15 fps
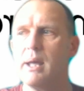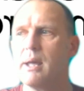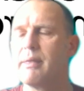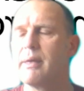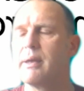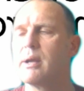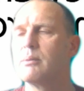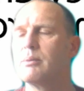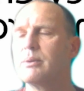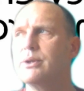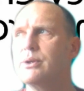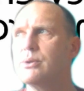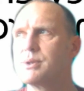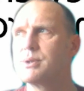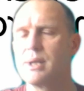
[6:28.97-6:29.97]
then I will
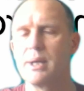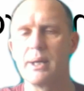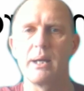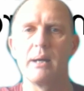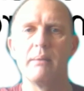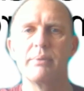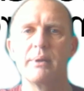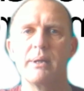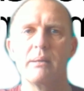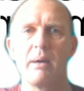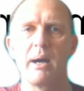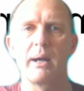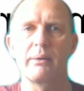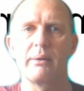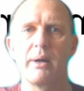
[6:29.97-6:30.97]
use their company
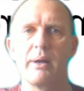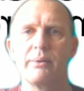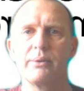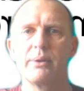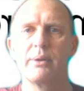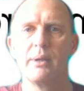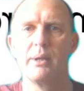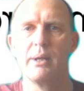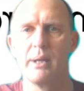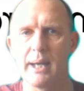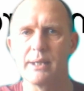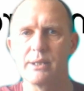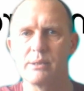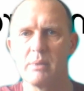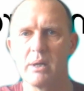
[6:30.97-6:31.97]
background
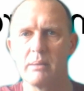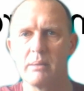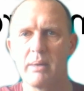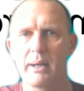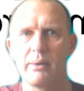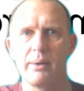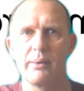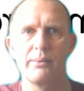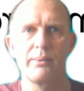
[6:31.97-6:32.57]
as my background.